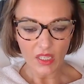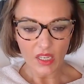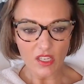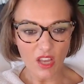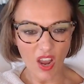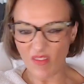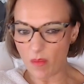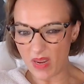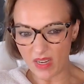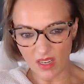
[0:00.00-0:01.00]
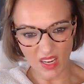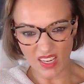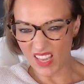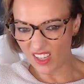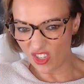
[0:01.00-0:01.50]
So having mm-hmm. been at
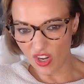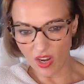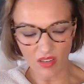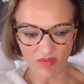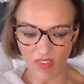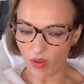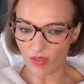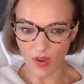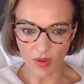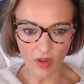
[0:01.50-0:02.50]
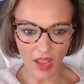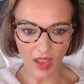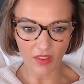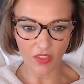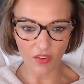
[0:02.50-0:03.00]
Accenture and Vodafone at
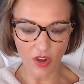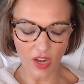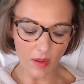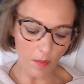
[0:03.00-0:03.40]
three,